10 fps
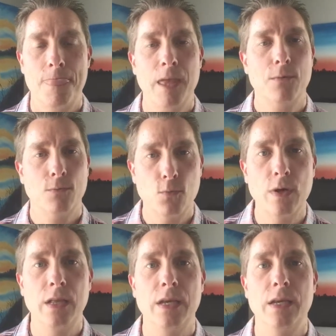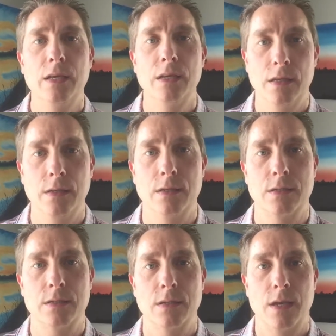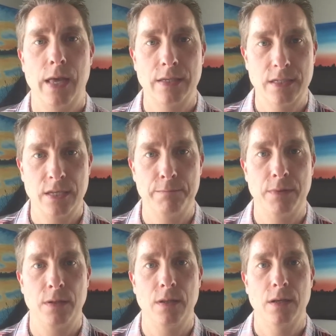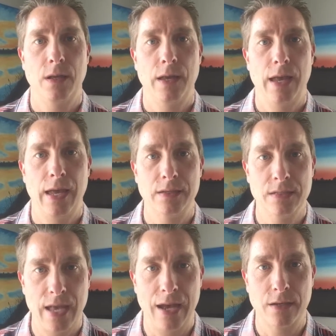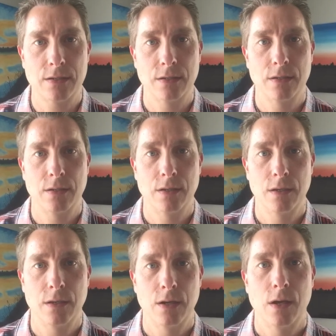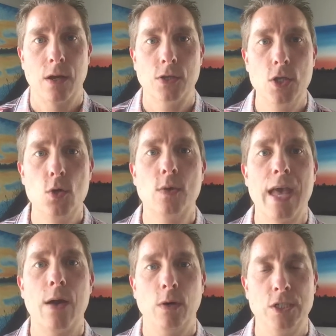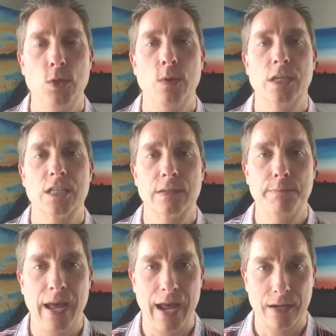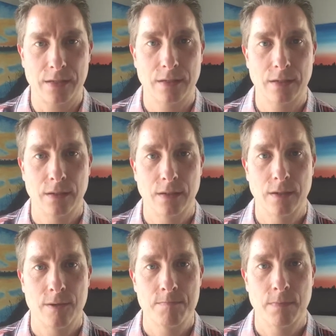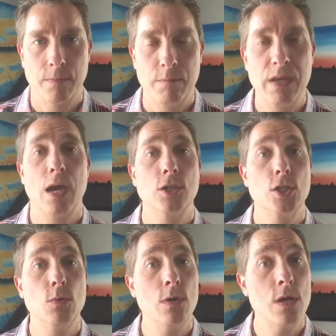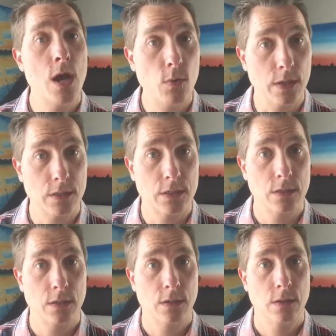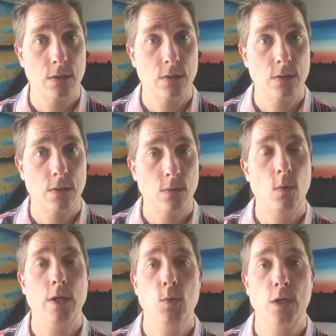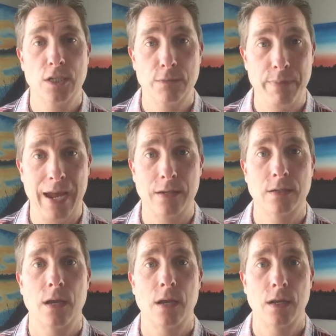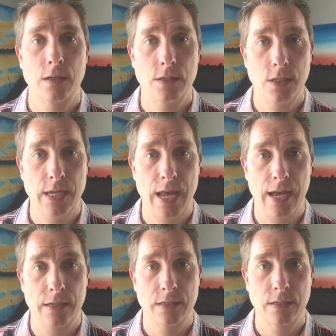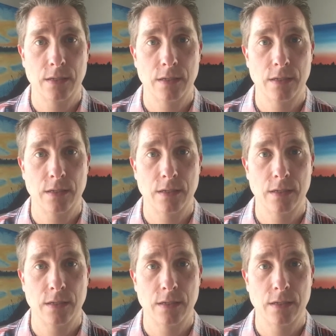It really is as simple as that. You get what you expect because you notice what you expect to get.